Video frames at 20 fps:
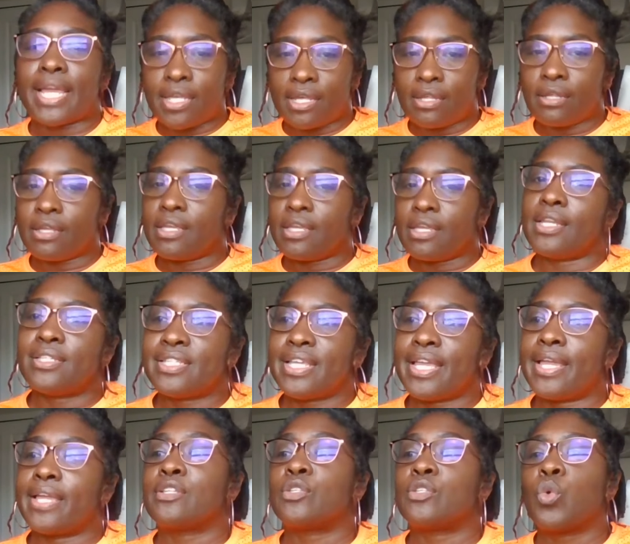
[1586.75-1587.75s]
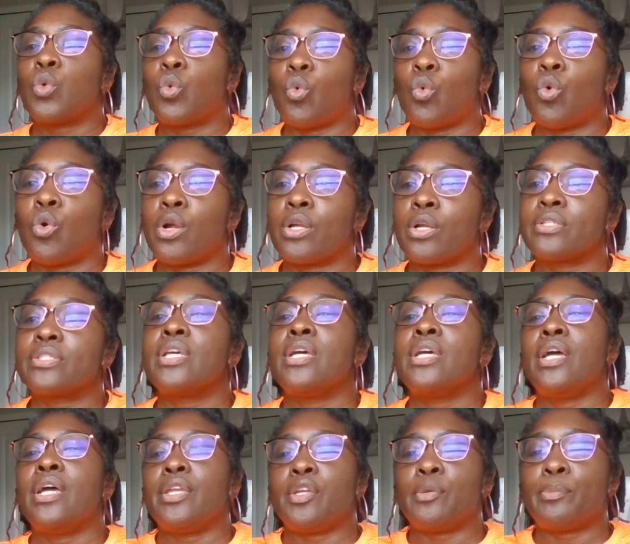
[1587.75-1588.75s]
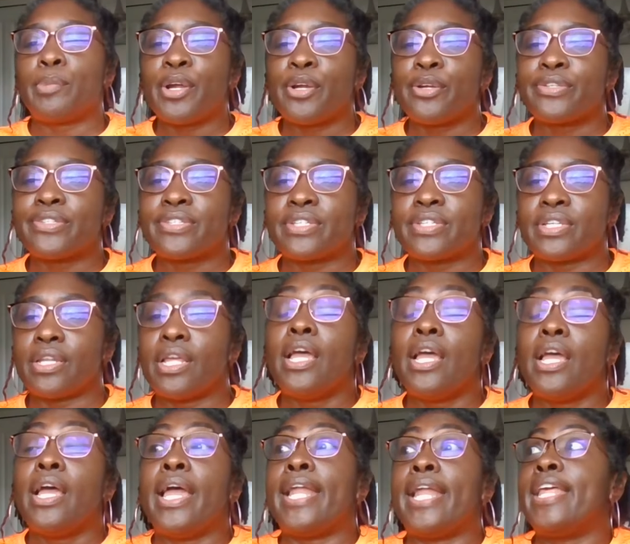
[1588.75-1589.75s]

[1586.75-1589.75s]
like Kenny said, towards your person.